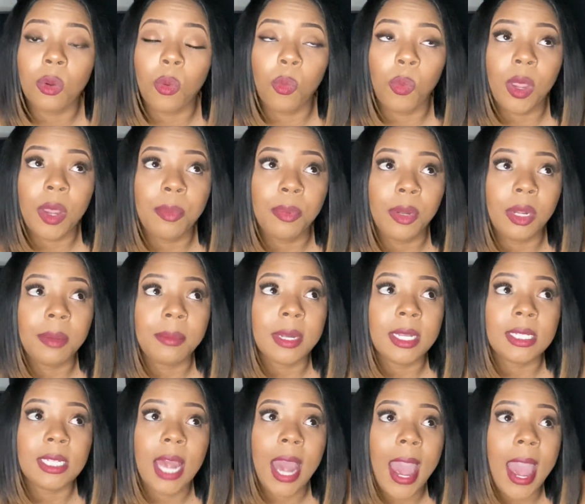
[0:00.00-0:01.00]
We pretty
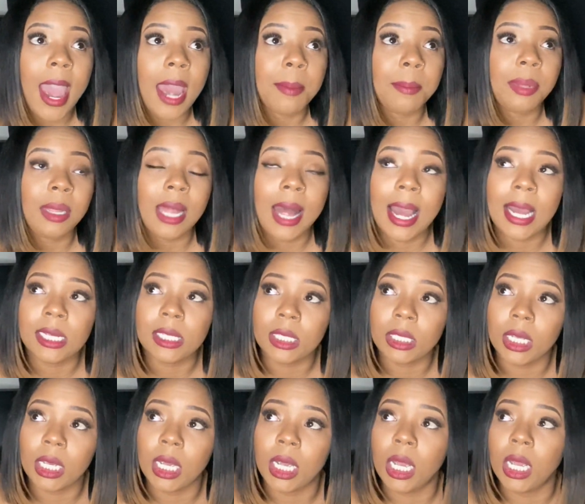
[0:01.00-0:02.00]
much had
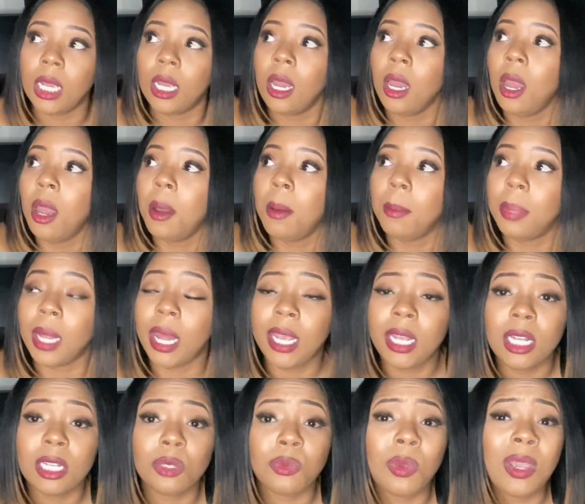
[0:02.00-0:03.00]
plastic blankets.